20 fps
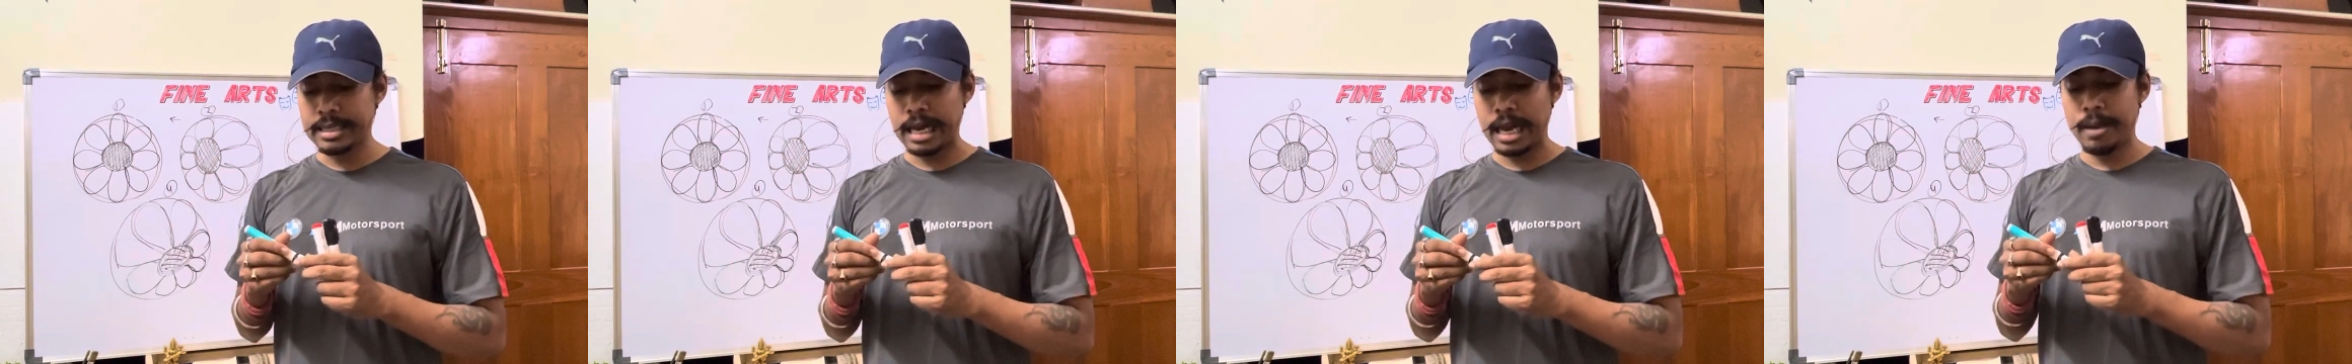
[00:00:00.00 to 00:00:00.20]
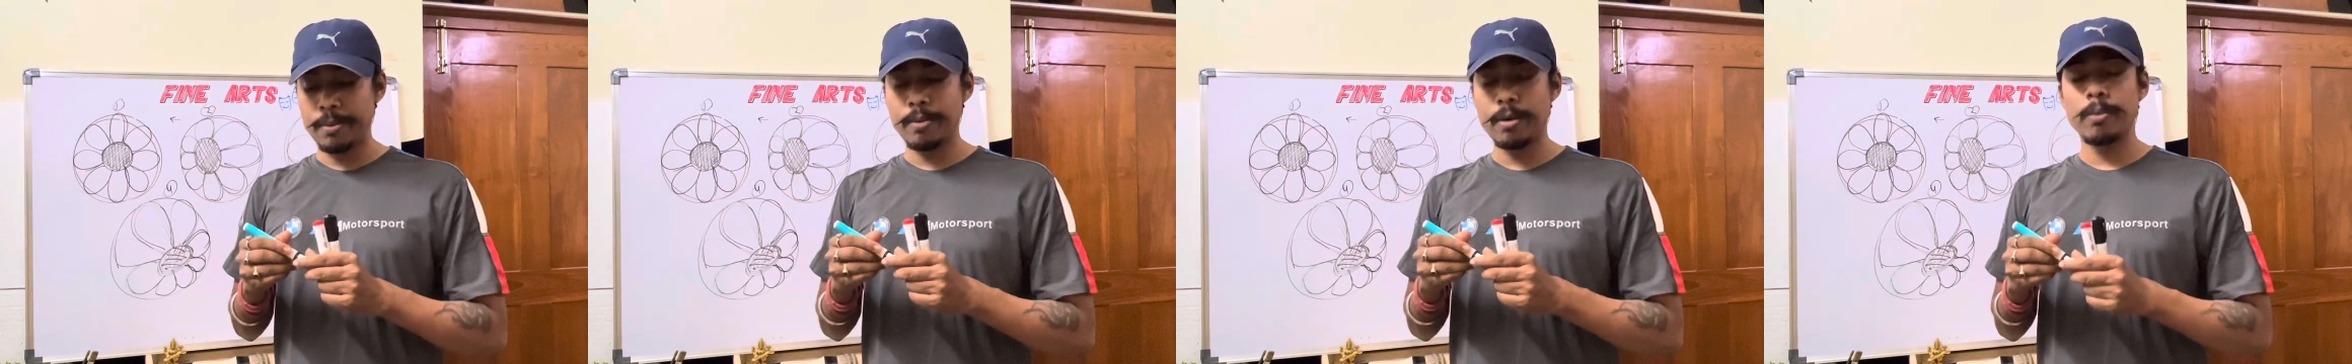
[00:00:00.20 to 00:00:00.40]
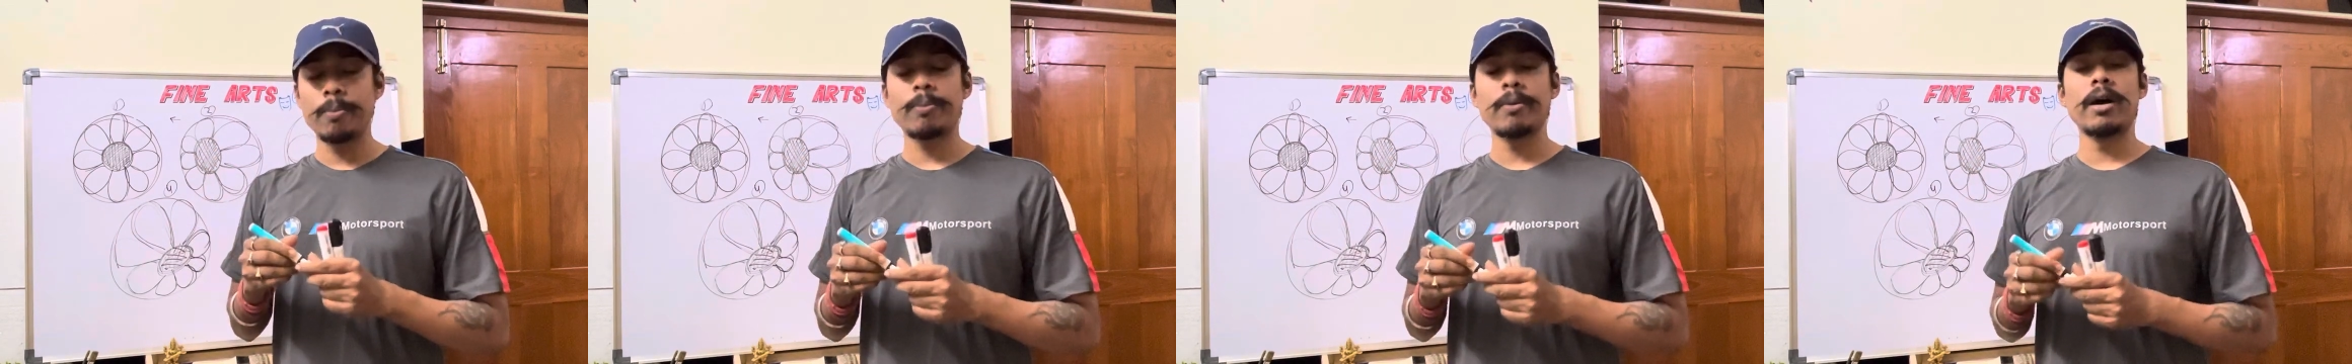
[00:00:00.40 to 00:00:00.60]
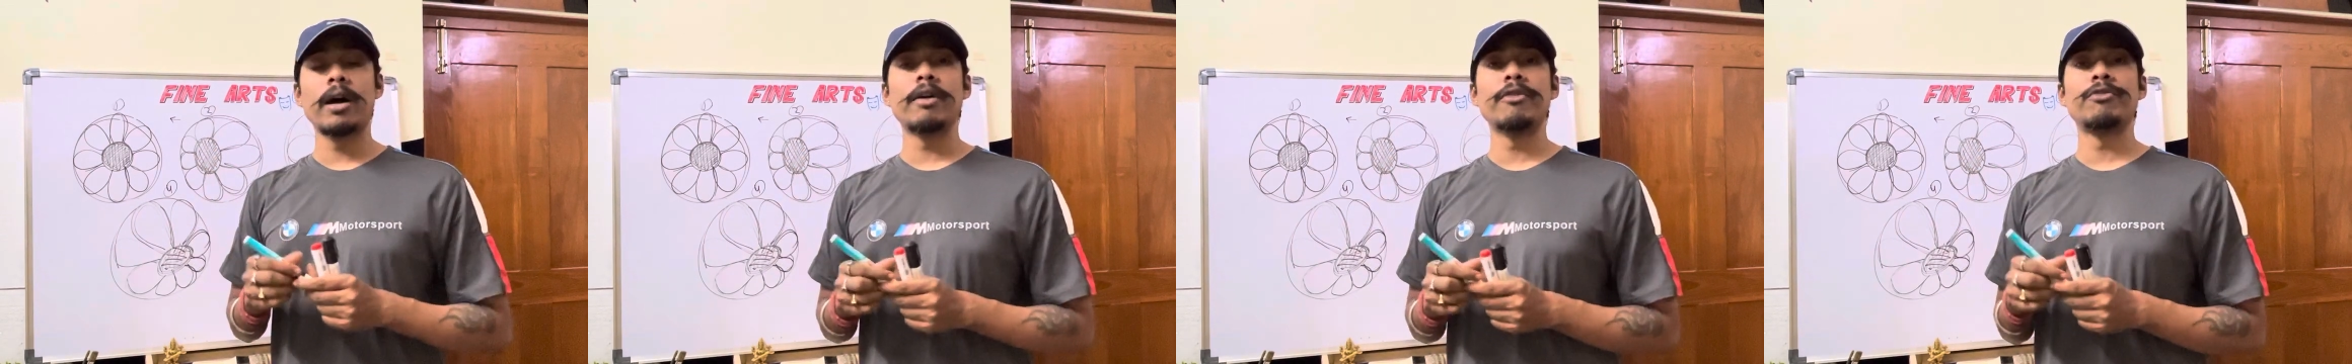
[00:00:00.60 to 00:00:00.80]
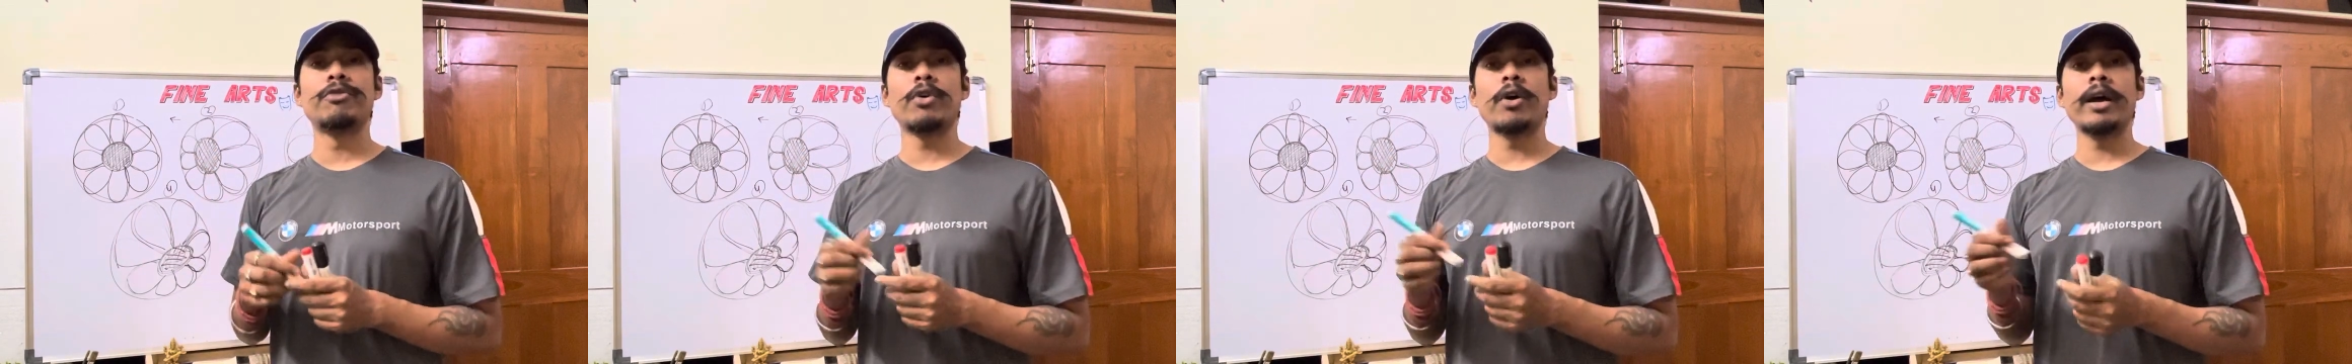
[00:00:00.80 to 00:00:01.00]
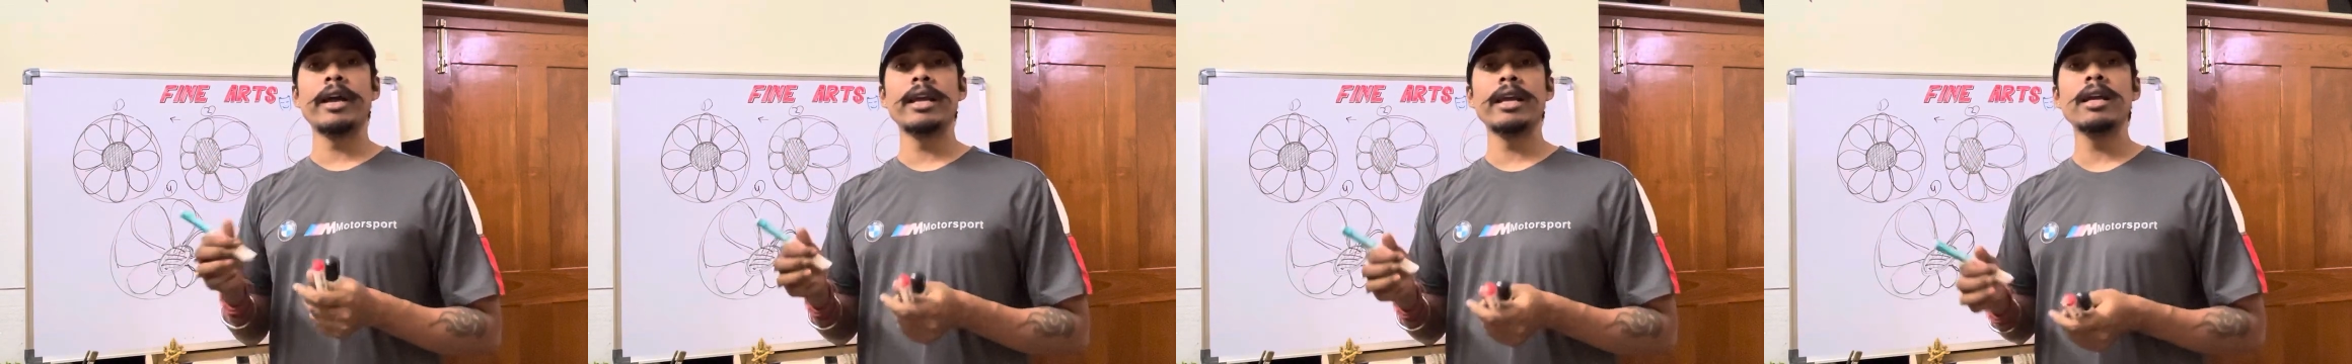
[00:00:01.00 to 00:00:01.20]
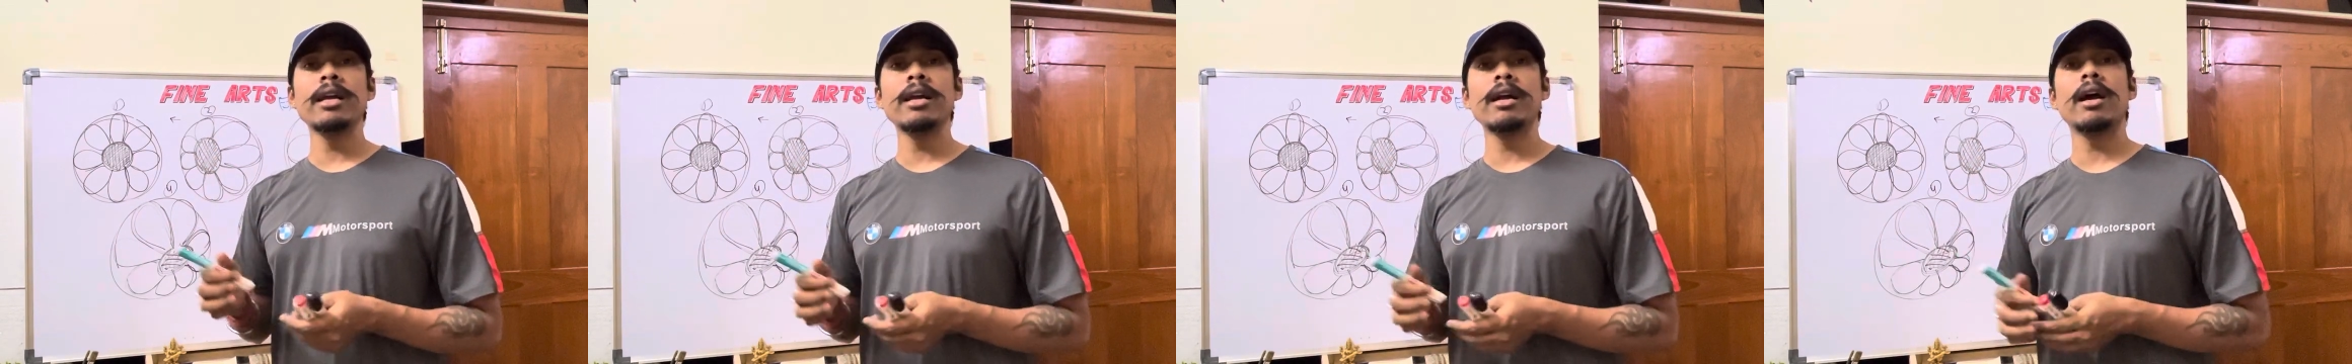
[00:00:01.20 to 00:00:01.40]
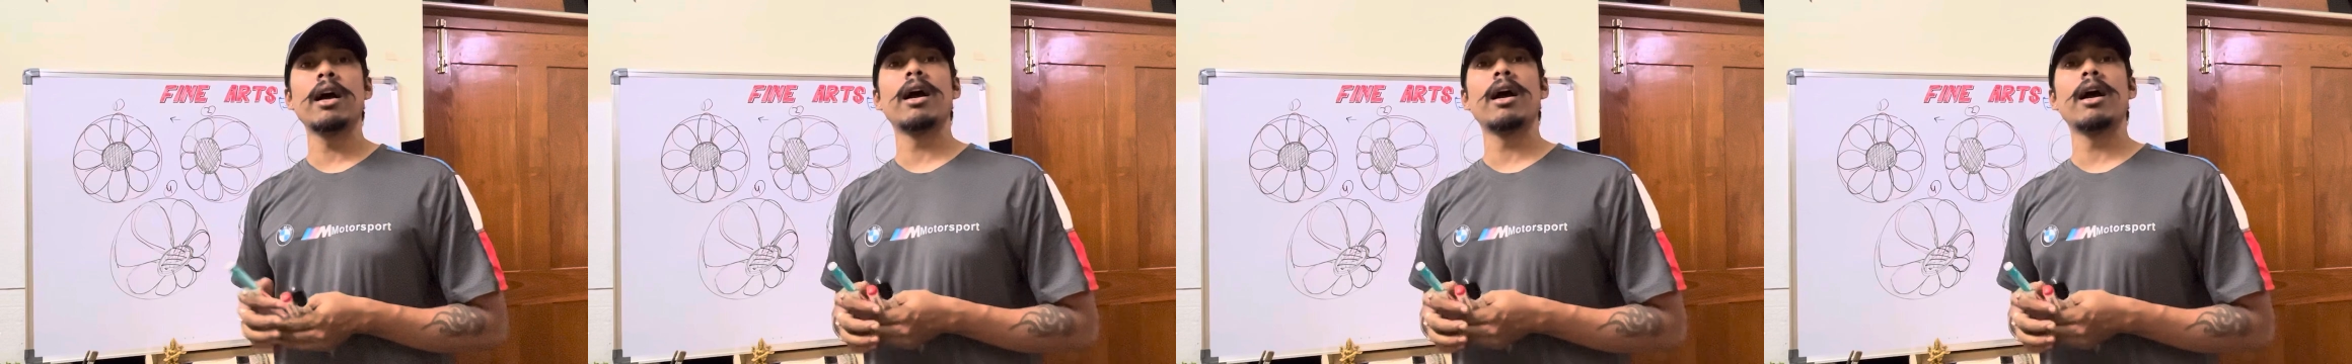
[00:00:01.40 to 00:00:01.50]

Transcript: type of drawing